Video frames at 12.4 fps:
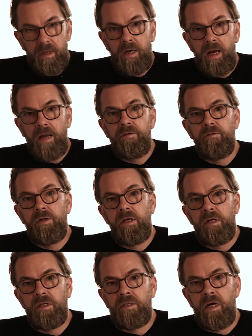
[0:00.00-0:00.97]
I haven't
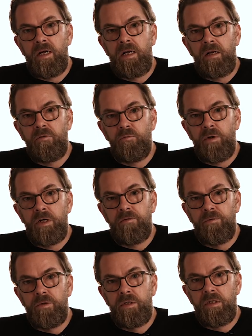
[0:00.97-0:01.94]
really decided where the
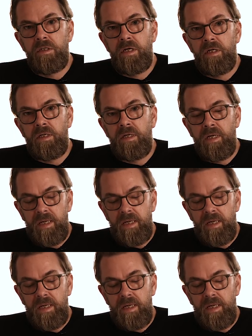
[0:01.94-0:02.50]
Fuji is yet.